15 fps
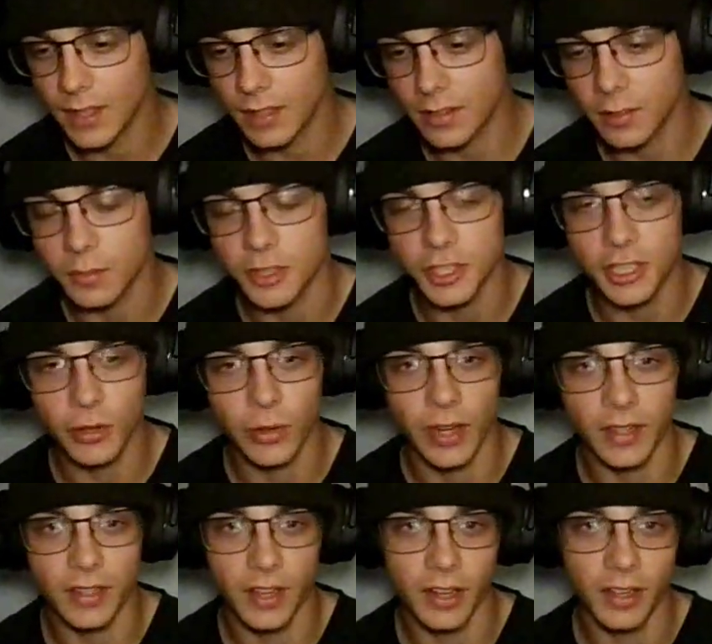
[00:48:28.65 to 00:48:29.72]
Some shit
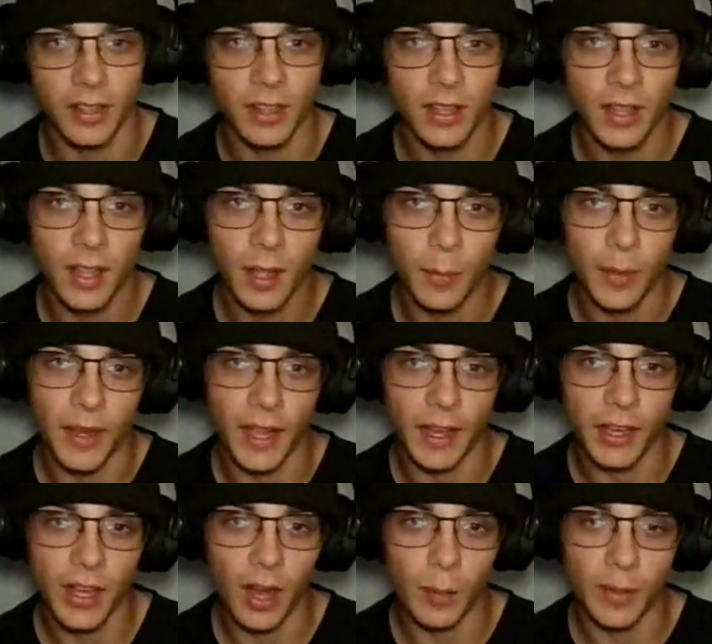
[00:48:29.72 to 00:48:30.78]
right there. But yeah, you
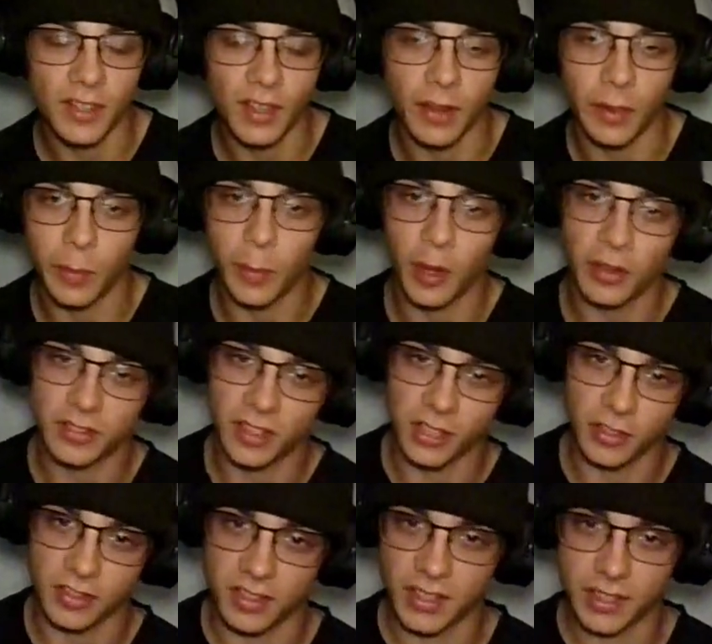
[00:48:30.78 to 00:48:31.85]
got to be telling the boss that
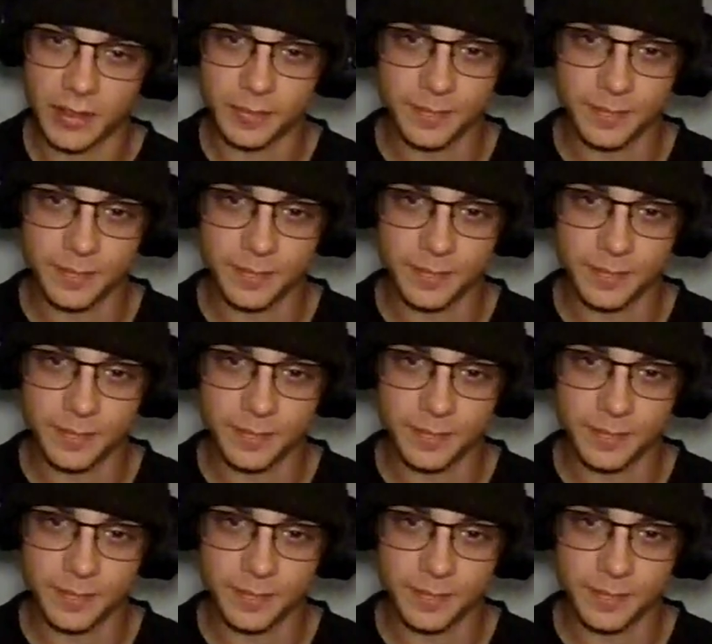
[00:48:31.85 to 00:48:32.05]
you're sick.